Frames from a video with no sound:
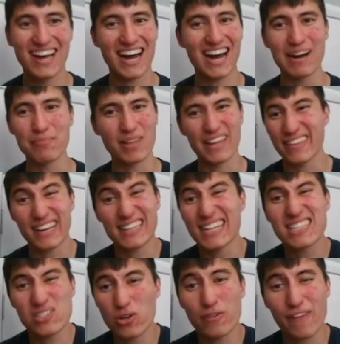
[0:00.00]
They're
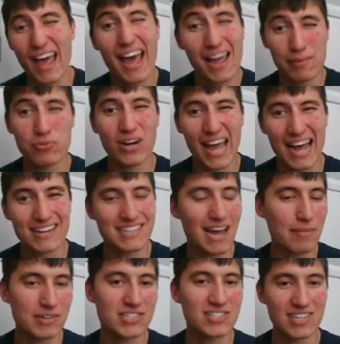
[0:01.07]
just sort of able to out
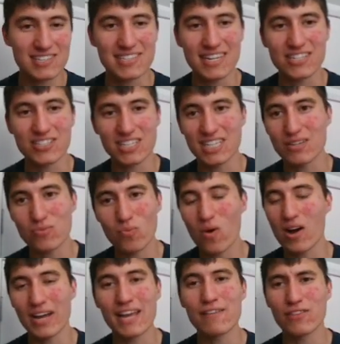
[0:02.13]
damage, essentially,
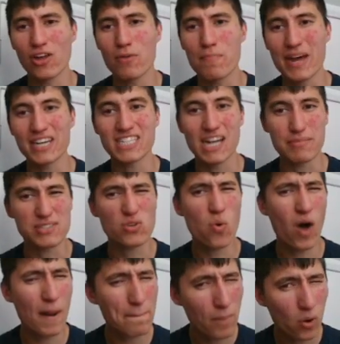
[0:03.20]
even though Medicham is
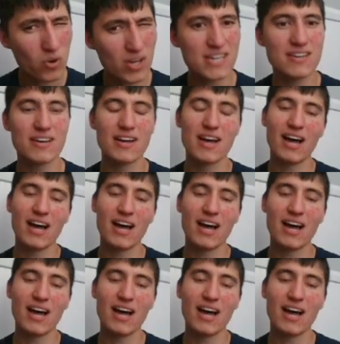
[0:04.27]
quite bulky.